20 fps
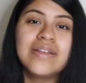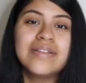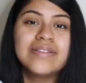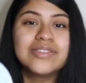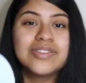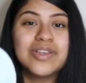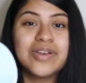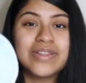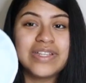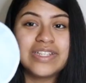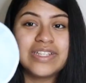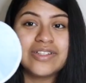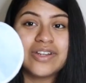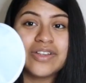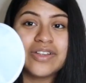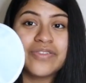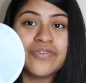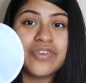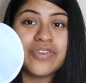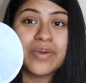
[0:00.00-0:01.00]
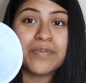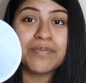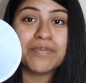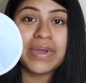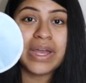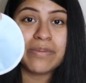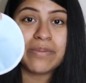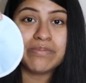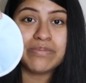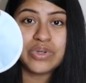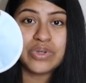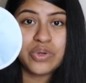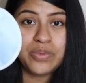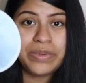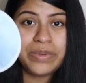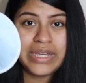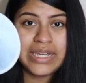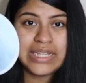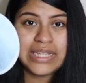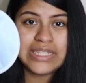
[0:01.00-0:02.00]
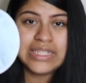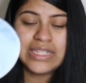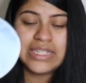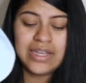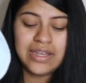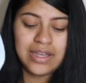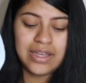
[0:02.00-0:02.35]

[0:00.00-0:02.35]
So these are from Bamboo Bees,